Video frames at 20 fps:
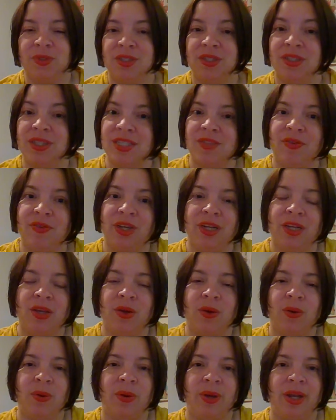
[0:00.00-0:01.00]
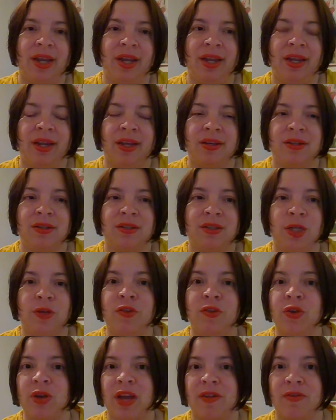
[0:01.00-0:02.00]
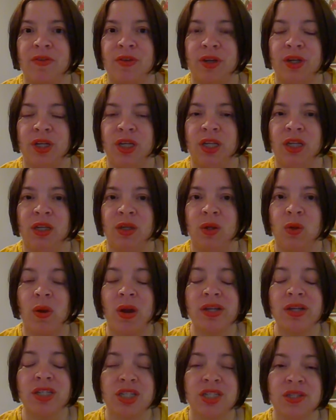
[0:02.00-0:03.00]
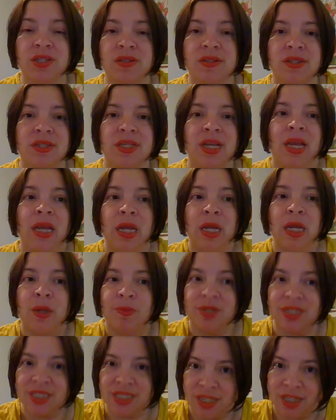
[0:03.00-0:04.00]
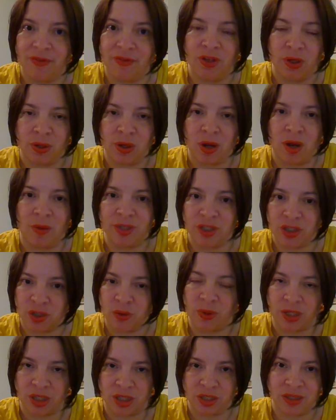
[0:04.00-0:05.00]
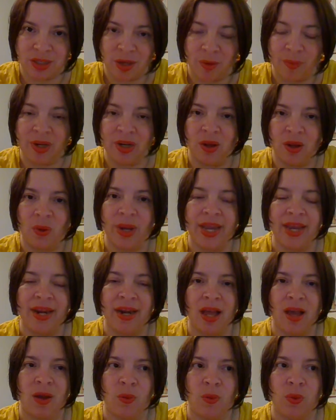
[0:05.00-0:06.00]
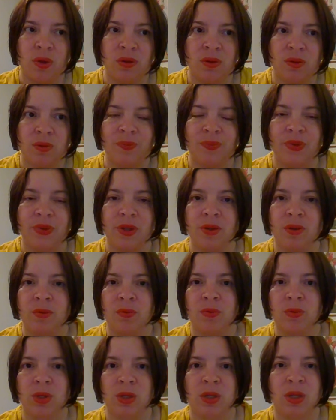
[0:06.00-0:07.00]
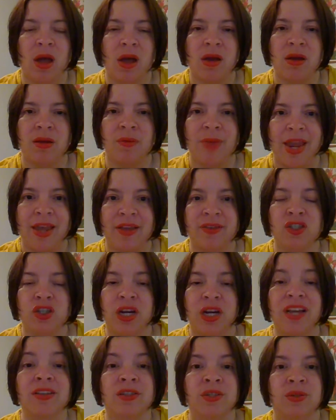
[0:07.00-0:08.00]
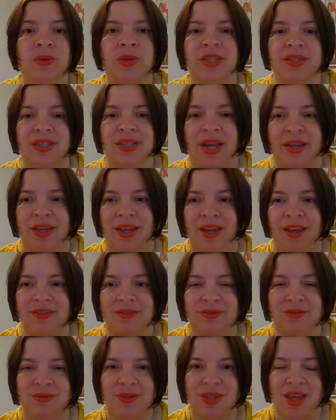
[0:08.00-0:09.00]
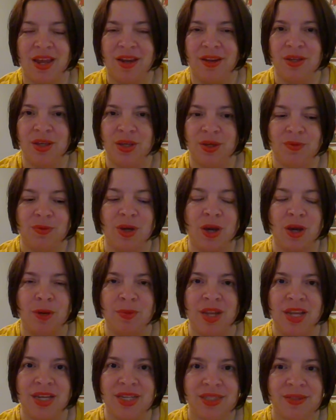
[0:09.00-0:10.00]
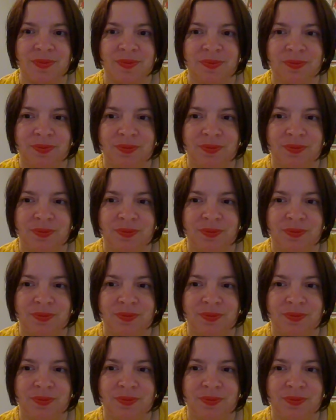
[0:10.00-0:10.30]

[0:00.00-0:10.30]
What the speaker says: this video. And if you have any questions, please leave your comments or questions down below and I will answer as soon as I can. Thanks. God bless.